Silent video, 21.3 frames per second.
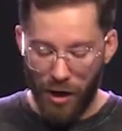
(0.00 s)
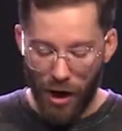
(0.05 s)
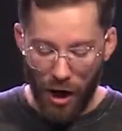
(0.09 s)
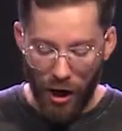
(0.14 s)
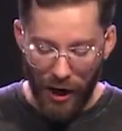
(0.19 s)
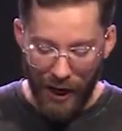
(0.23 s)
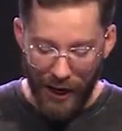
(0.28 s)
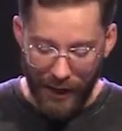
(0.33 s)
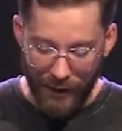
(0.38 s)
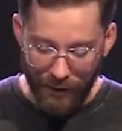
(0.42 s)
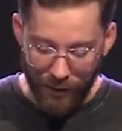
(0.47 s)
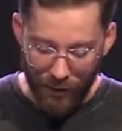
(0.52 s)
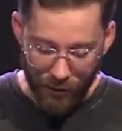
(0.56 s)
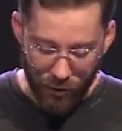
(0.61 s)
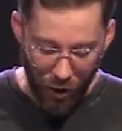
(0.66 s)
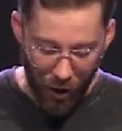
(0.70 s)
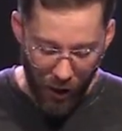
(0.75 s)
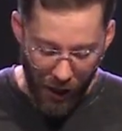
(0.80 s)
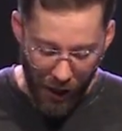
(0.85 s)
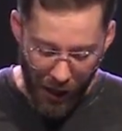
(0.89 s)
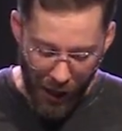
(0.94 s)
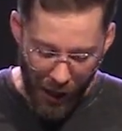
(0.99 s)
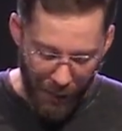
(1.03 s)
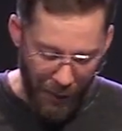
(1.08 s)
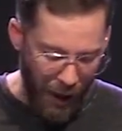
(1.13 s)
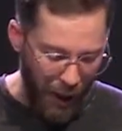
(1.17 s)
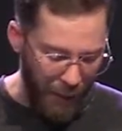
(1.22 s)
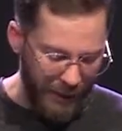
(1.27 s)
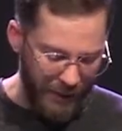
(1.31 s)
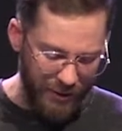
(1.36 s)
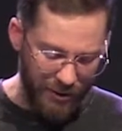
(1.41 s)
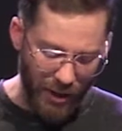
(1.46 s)
All right, and so I'm,
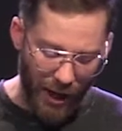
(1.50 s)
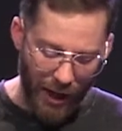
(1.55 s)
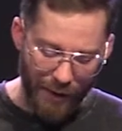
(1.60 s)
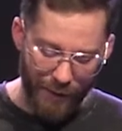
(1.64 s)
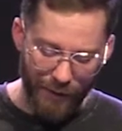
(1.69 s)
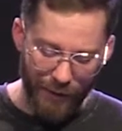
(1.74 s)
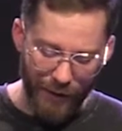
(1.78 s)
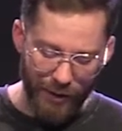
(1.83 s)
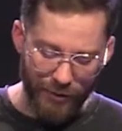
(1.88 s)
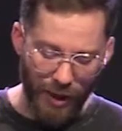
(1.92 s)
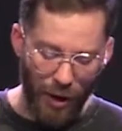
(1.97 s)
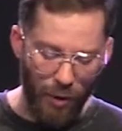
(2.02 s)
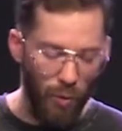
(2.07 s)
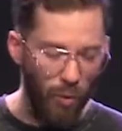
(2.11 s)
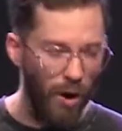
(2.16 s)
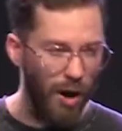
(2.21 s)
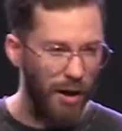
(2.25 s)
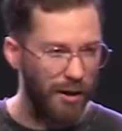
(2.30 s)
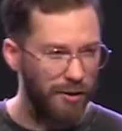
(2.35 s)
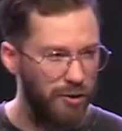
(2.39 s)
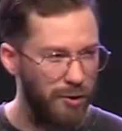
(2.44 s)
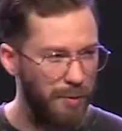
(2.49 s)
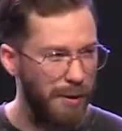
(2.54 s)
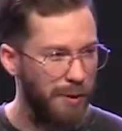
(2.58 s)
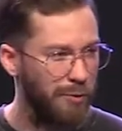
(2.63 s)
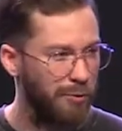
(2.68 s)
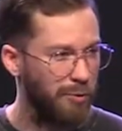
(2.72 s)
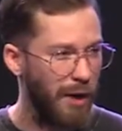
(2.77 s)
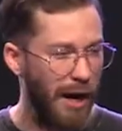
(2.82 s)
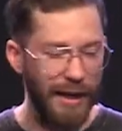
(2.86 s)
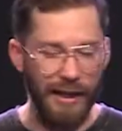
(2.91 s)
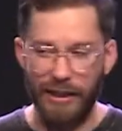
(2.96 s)
I'm excited for this. I want us to be
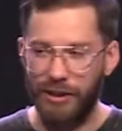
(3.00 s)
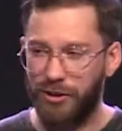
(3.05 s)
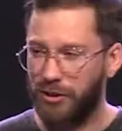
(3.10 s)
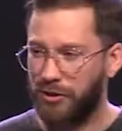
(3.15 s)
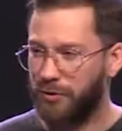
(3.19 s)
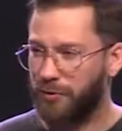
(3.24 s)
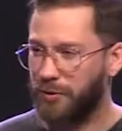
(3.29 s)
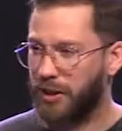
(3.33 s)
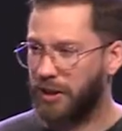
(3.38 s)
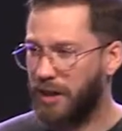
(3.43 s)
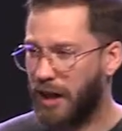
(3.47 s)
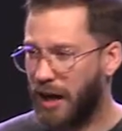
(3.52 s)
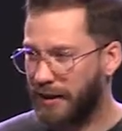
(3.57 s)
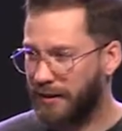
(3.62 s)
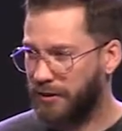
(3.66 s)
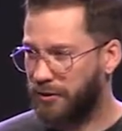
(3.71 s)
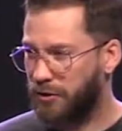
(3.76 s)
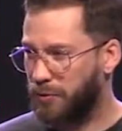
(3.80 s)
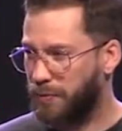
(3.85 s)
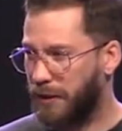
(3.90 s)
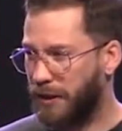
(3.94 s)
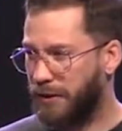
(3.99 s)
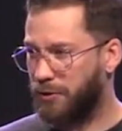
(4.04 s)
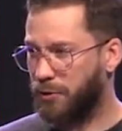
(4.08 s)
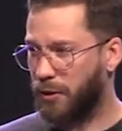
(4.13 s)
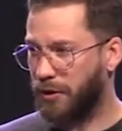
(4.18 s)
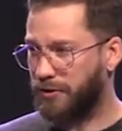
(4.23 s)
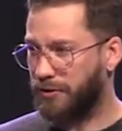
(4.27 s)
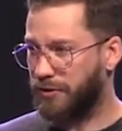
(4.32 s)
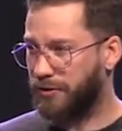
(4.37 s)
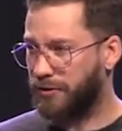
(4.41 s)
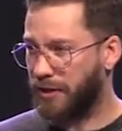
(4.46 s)
ready just for God to speak to
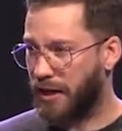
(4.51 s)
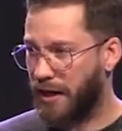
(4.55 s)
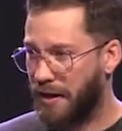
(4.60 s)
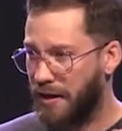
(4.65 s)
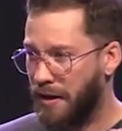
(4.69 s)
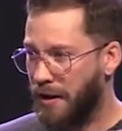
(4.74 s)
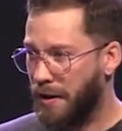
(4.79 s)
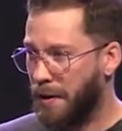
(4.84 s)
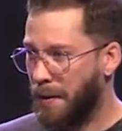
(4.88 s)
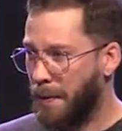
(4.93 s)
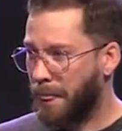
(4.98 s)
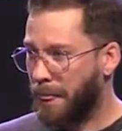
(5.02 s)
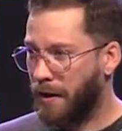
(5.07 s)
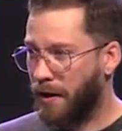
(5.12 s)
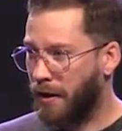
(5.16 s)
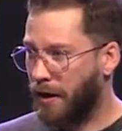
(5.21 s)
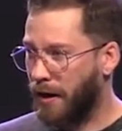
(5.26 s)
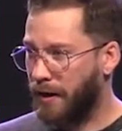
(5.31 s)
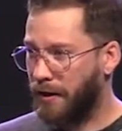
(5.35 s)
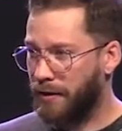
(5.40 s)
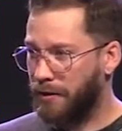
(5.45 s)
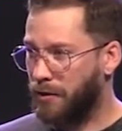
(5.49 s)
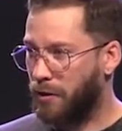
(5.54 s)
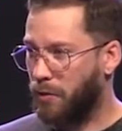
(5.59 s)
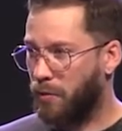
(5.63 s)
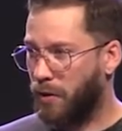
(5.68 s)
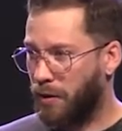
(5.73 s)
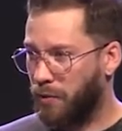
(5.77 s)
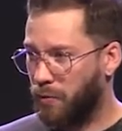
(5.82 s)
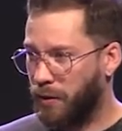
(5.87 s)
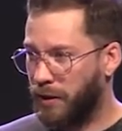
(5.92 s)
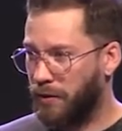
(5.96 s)
us and say, all right, you know
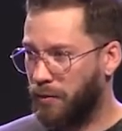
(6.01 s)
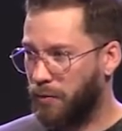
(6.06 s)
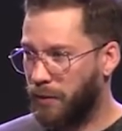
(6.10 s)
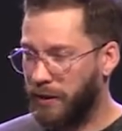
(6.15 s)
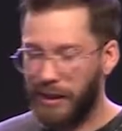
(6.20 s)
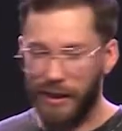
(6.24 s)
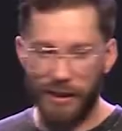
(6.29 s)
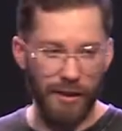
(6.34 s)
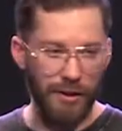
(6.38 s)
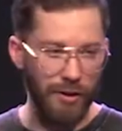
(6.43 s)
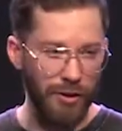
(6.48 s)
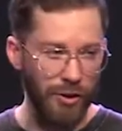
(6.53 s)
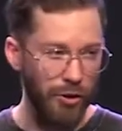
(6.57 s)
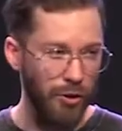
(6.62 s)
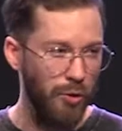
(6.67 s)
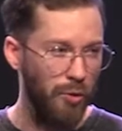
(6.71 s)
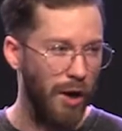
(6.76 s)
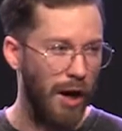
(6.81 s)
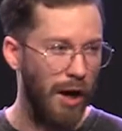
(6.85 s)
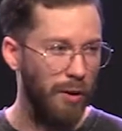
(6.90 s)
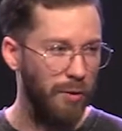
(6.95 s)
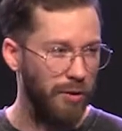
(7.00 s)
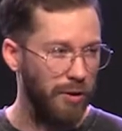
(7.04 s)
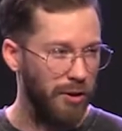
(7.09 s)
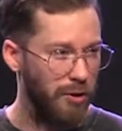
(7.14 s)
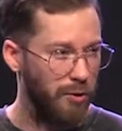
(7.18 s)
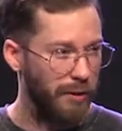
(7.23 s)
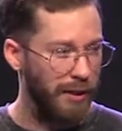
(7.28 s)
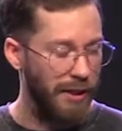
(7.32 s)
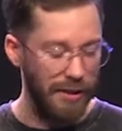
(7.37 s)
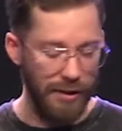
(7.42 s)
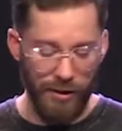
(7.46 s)
what? We, we need a new
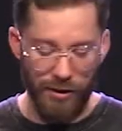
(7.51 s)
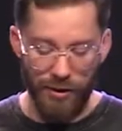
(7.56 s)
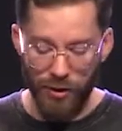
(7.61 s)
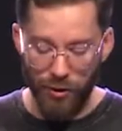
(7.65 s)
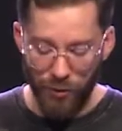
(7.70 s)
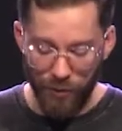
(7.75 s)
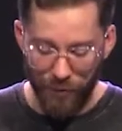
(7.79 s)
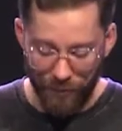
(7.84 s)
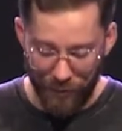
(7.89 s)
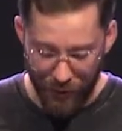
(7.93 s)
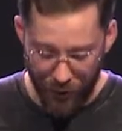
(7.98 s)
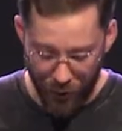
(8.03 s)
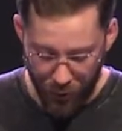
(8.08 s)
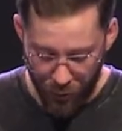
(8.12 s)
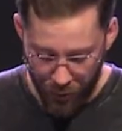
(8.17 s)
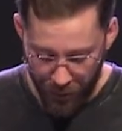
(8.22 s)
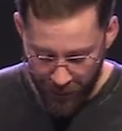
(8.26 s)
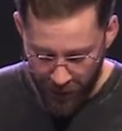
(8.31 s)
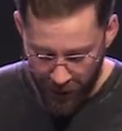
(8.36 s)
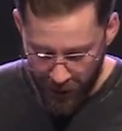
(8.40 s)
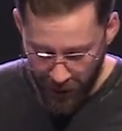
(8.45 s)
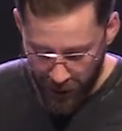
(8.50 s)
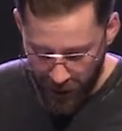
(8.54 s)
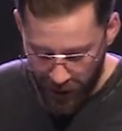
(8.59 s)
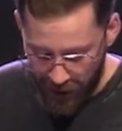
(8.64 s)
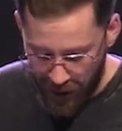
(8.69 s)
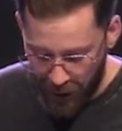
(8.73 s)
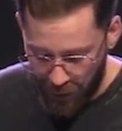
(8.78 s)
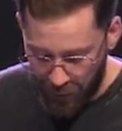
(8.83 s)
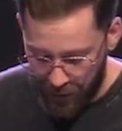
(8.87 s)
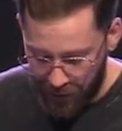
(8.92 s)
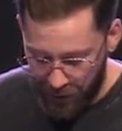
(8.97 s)
outlook. We need a new view on
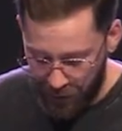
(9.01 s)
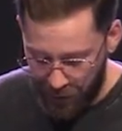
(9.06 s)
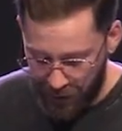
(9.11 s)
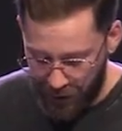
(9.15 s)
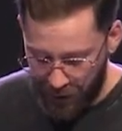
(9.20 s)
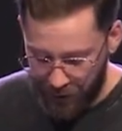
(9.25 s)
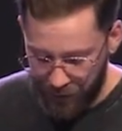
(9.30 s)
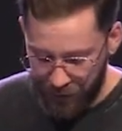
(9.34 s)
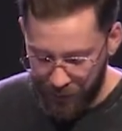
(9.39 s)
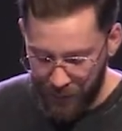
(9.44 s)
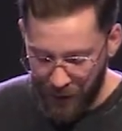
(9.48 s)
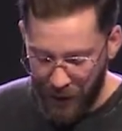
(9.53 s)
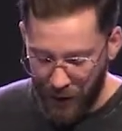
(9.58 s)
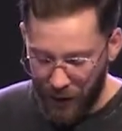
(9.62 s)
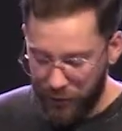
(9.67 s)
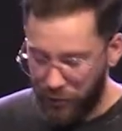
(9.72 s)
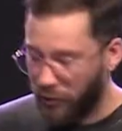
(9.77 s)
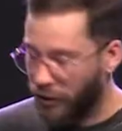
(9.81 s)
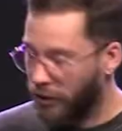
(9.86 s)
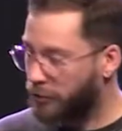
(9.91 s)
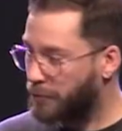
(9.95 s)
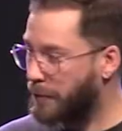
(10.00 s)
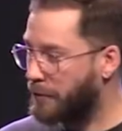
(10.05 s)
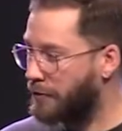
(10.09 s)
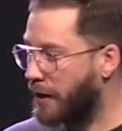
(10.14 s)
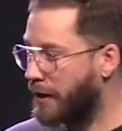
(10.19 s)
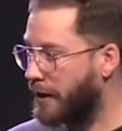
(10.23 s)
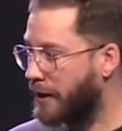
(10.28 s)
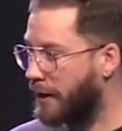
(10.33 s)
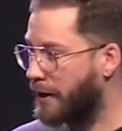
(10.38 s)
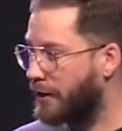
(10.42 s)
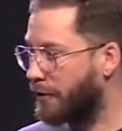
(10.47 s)
how we do this. So let's be
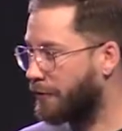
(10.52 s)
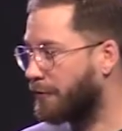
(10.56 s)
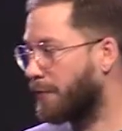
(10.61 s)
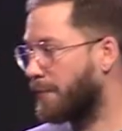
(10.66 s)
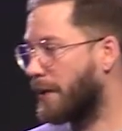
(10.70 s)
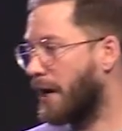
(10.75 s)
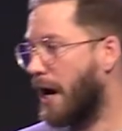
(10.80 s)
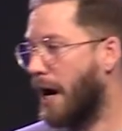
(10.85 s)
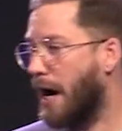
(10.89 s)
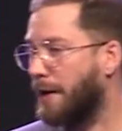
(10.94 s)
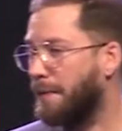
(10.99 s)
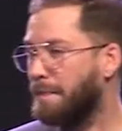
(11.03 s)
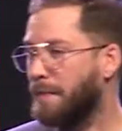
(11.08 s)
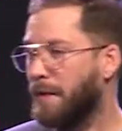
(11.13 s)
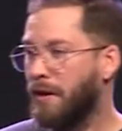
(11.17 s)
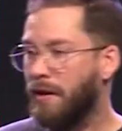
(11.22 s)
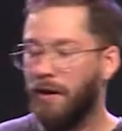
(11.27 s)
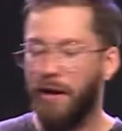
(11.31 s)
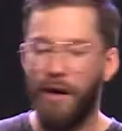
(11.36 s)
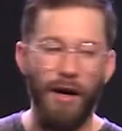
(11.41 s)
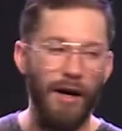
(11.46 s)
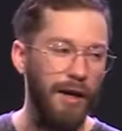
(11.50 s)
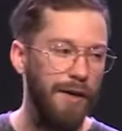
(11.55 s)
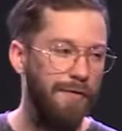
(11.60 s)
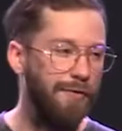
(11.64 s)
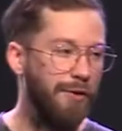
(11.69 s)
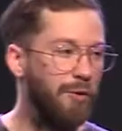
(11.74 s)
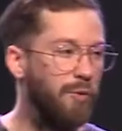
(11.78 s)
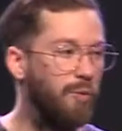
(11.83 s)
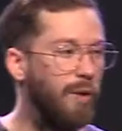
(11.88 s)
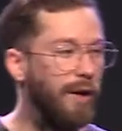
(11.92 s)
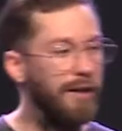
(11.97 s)
ready to hear from God. Uh, if
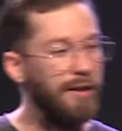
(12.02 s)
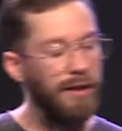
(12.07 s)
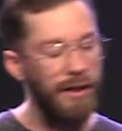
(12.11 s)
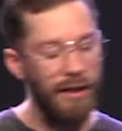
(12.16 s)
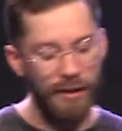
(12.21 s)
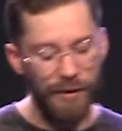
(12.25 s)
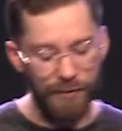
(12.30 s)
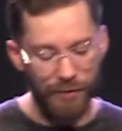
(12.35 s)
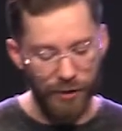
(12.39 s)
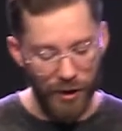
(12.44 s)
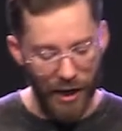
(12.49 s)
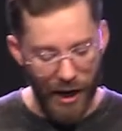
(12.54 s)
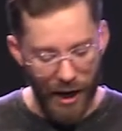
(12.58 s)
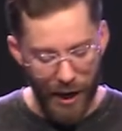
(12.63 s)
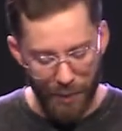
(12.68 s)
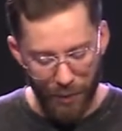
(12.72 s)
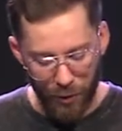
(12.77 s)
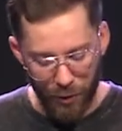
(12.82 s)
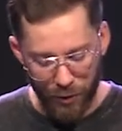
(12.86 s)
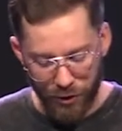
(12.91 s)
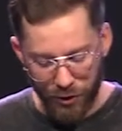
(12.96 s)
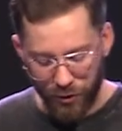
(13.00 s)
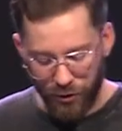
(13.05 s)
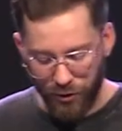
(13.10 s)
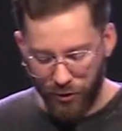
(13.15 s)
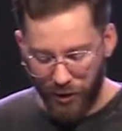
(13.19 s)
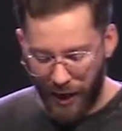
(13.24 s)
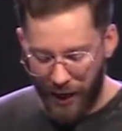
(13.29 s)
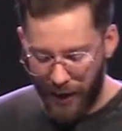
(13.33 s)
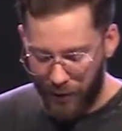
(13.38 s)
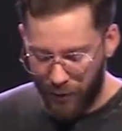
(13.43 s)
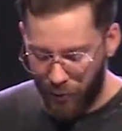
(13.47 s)
you're willing, if you're able, would you
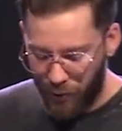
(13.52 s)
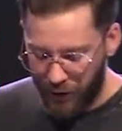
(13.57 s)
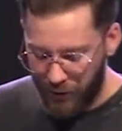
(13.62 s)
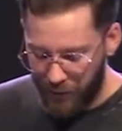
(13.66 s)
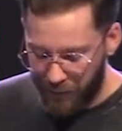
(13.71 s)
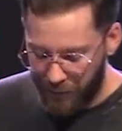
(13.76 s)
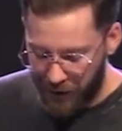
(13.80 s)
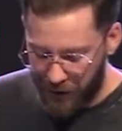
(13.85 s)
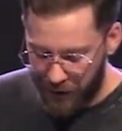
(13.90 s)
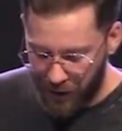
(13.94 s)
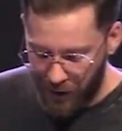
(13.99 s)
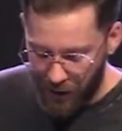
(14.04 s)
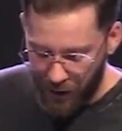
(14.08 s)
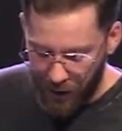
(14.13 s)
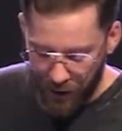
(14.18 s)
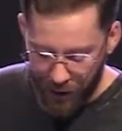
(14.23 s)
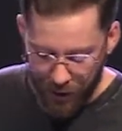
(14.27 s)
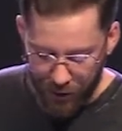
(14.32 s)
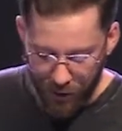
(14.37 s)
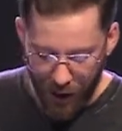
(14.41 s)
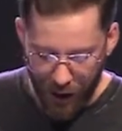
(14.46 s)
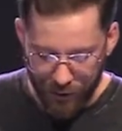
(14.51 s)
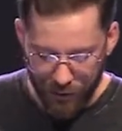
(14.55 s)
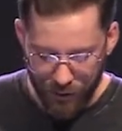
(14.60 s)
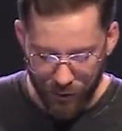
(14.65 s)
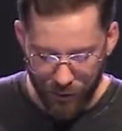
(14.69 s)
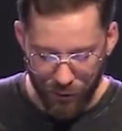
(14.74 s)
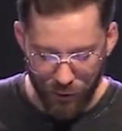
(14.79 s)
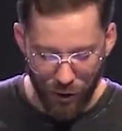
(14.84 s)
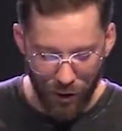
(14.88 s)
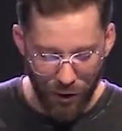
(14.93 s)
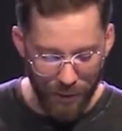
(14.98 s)
stand with me across
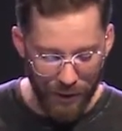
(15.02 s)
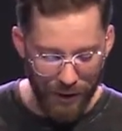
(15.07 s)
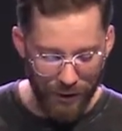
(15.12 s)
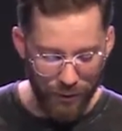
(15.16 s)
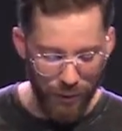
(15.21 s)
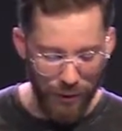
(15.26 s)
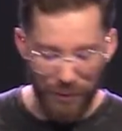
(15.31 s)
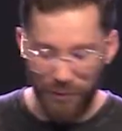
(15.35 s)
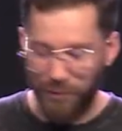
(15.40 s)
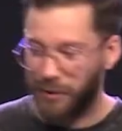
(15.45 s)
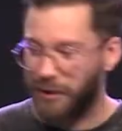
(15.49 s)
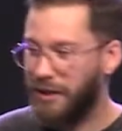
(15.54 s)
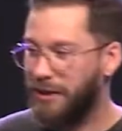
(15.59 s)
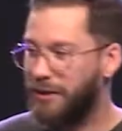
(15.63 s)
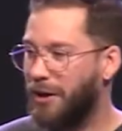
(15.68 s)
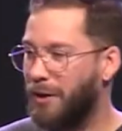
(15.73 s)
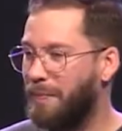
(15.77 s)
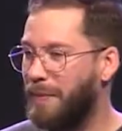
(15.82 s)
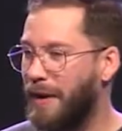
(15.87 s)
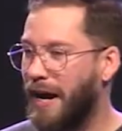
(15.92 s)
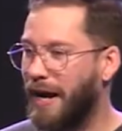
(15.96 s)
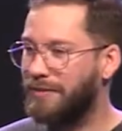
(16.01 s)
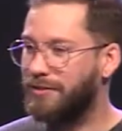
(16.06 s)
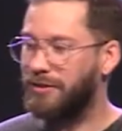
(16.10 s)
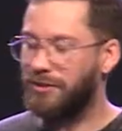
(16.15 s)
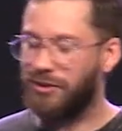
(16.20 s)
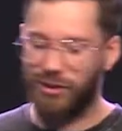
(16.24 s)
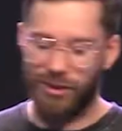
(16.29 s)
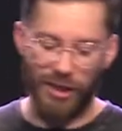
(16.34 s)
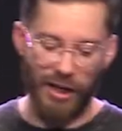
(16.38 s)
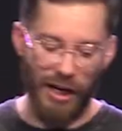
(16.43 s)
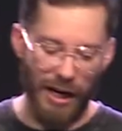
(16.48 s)
the room as we read our
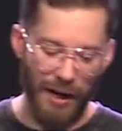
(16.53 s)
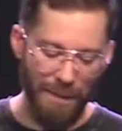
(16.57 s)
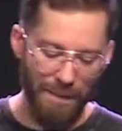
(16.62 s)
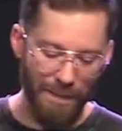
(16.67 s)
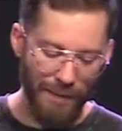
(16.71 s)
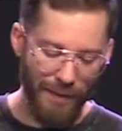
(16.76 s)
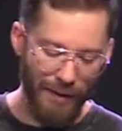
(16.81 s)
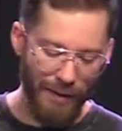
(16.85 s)
passage today?